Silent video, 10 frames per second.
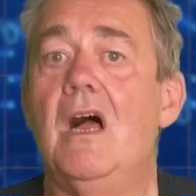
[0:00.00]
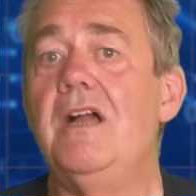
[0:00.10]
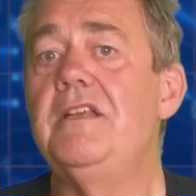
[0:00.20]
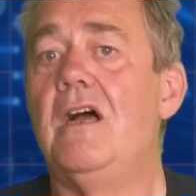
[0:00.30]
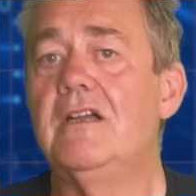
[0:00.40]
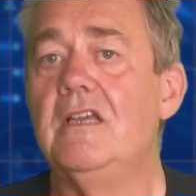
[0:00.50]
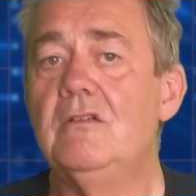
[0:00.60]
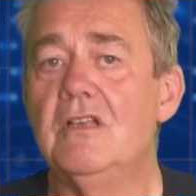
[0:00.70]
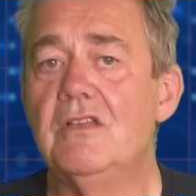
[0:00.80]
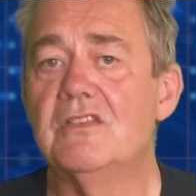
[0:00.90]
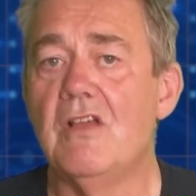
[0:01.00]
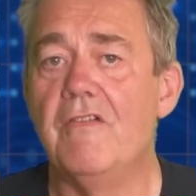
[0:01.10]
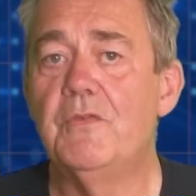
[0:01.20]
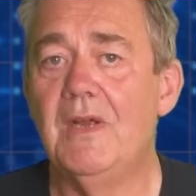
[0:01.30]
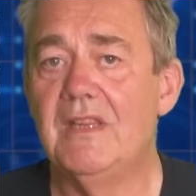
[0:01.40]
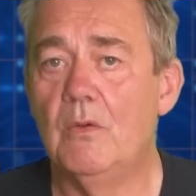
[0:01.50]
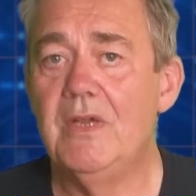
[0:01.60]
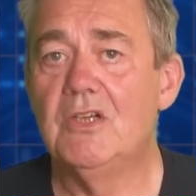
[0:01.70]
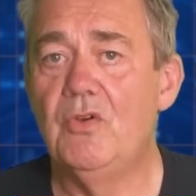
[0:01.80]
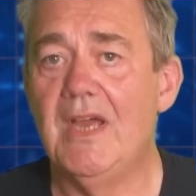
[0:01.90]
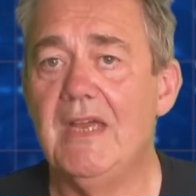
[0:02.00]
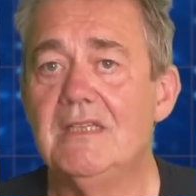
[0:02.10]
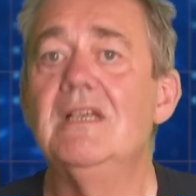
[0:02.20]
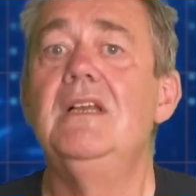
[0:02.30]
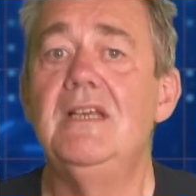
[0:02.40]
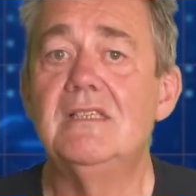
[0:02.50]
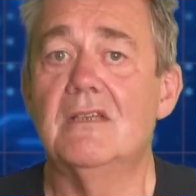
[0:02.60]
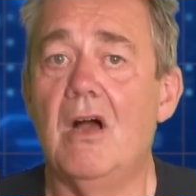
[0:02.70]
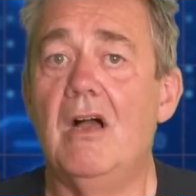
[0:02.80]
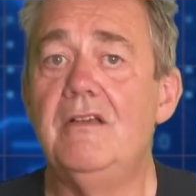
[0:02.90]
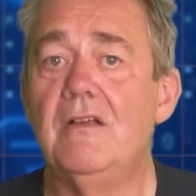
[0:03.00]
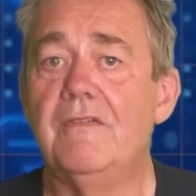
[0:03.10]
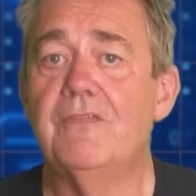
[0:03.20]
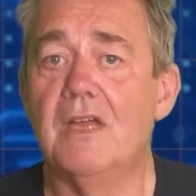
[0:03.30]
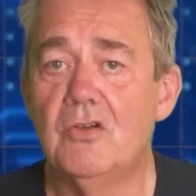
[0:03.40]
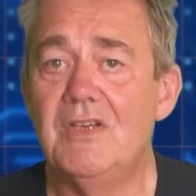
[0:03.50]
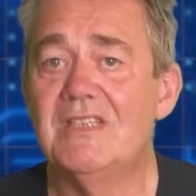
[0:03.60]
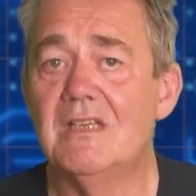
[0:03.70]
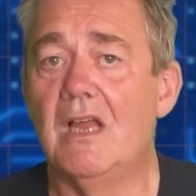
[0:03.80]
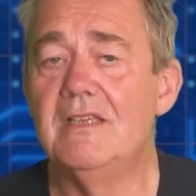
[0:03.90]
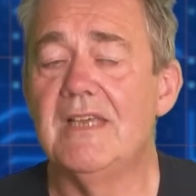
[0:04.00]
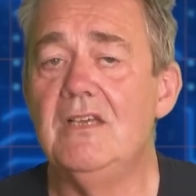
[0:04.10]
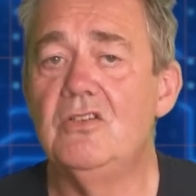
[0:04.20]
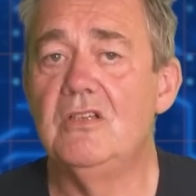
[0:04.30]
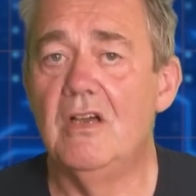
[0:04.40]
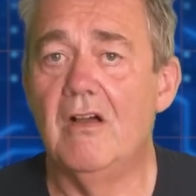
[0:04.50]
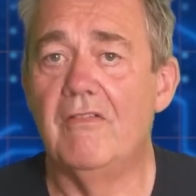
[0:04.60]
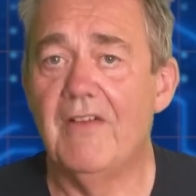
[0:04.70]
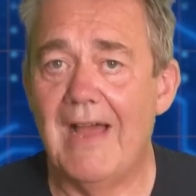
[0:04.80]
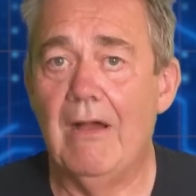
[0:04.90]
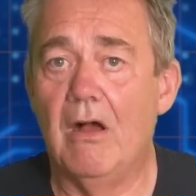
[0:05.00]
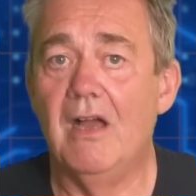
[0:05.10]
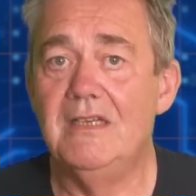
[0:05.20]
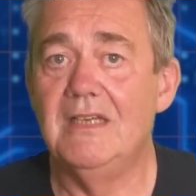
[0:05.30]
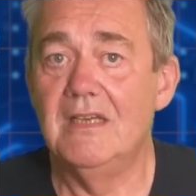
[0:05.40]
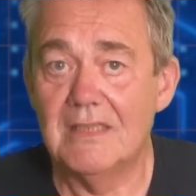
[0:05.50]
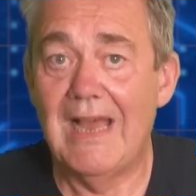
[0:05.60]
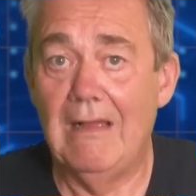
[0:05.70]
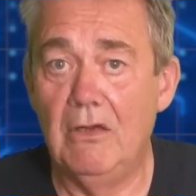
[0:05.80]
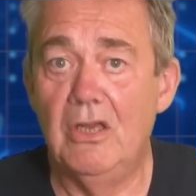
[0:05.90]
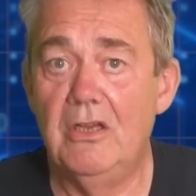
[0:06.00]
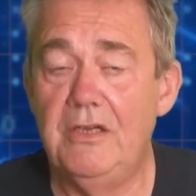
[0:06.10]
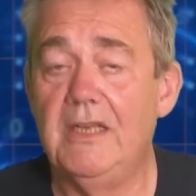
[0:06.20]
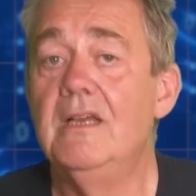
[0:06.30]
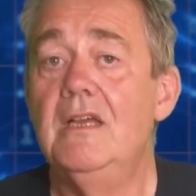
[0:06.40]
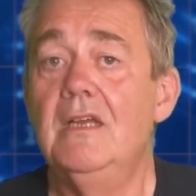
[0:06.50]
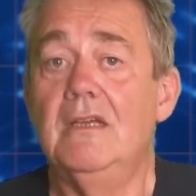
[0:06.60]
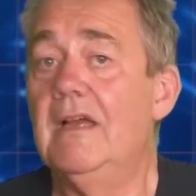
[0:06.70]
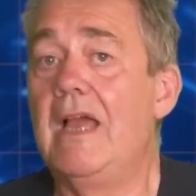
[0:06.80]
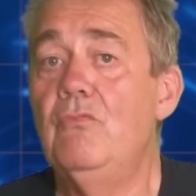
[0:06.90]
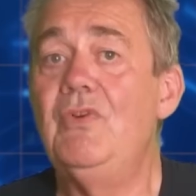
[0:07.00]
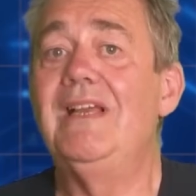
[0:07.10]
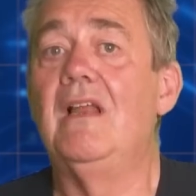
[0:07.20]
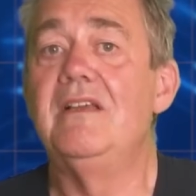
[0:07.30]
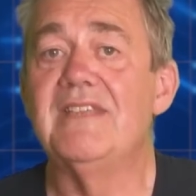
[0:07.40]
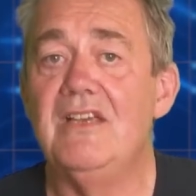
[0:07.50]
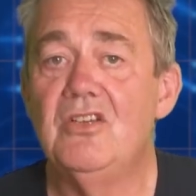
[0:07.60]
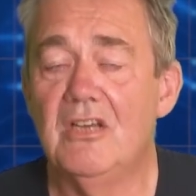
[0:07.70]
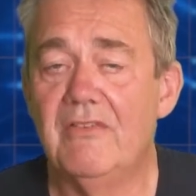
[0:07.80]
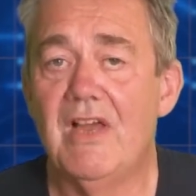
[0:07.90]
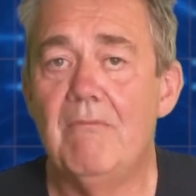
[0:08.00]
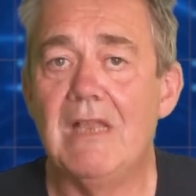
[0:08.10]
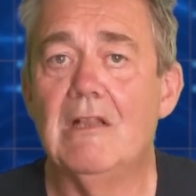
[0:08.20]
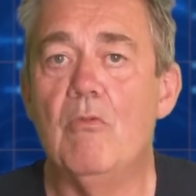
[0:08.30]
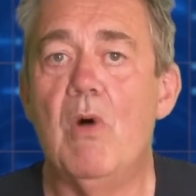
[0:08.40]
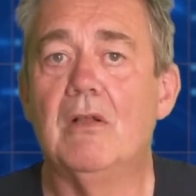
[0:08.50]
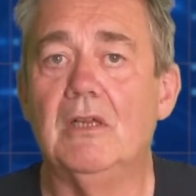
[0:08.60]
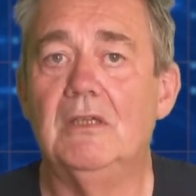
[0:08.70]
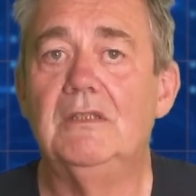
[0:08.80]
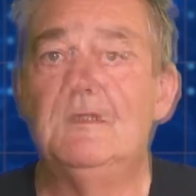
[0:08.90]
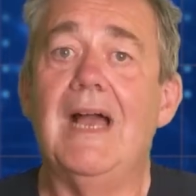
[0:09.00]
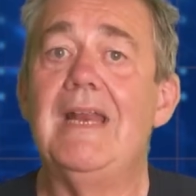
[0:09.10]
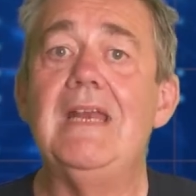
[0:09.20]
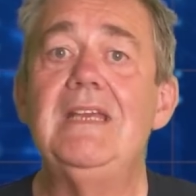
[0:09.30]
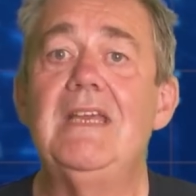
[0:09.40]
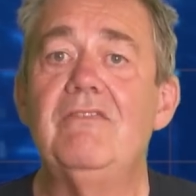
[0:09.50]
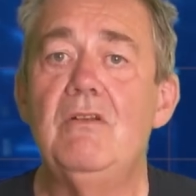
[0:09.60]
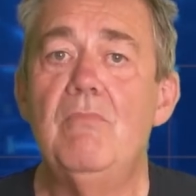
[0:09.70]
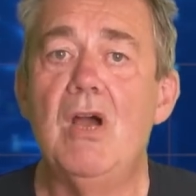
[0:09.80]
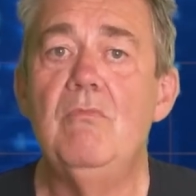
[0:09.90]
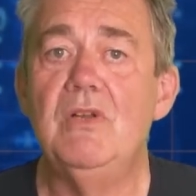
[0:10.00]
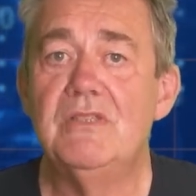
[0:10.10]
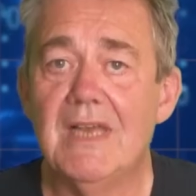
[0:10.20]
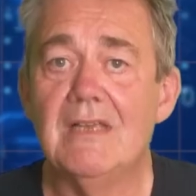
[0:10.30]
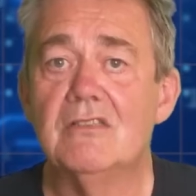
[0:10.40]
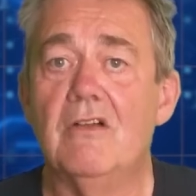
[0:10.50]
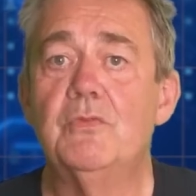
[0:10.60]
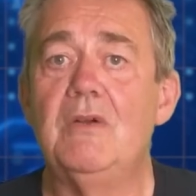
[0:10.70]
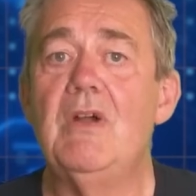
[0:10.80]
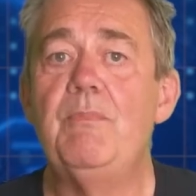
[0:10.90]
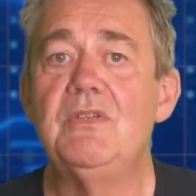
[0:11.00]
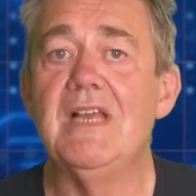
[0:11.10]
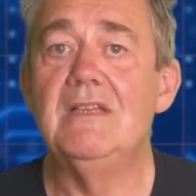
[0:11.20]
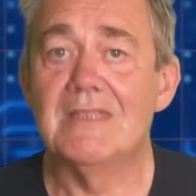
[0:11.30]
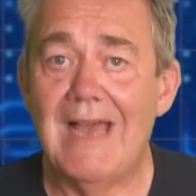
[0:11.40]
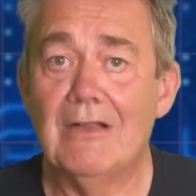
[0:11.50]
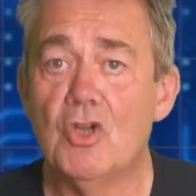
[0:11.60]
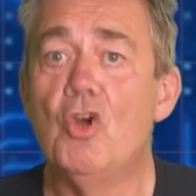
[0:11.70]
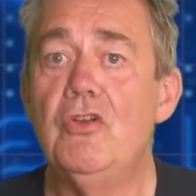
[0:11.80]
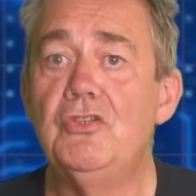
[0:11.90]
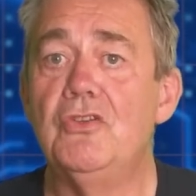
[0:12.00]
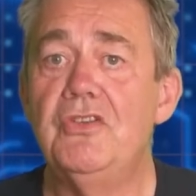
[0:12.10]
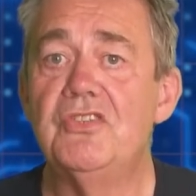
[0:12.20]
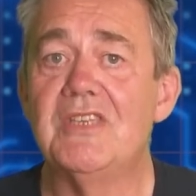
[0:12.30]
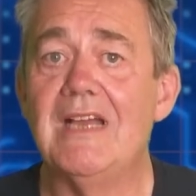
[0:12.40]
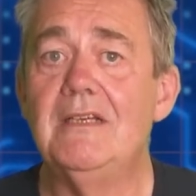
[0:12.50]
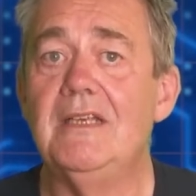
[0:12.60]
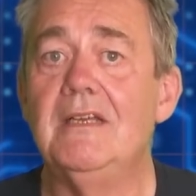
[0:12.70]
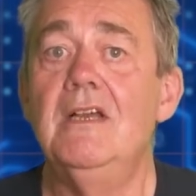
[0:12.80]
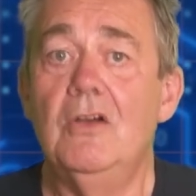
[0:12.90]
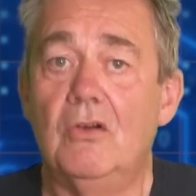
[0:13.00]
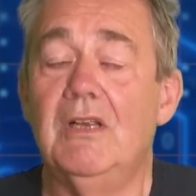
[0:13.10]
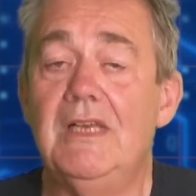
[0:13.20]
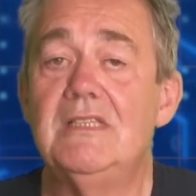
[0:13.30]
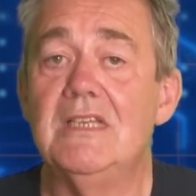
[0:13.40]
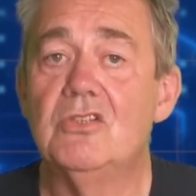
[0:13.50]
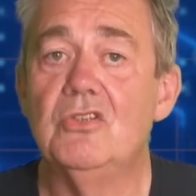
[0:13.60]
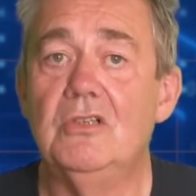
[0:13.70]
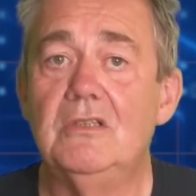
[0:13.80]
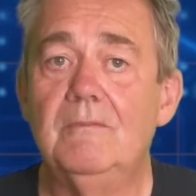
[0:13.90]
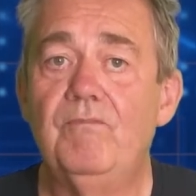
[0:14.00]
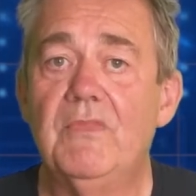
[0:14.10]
I'd argue that the software that we create is kind of a crystallization of our ideas, our learning, a realization of our mental model. At any given moment, our software represents our current understanding, or at least it should.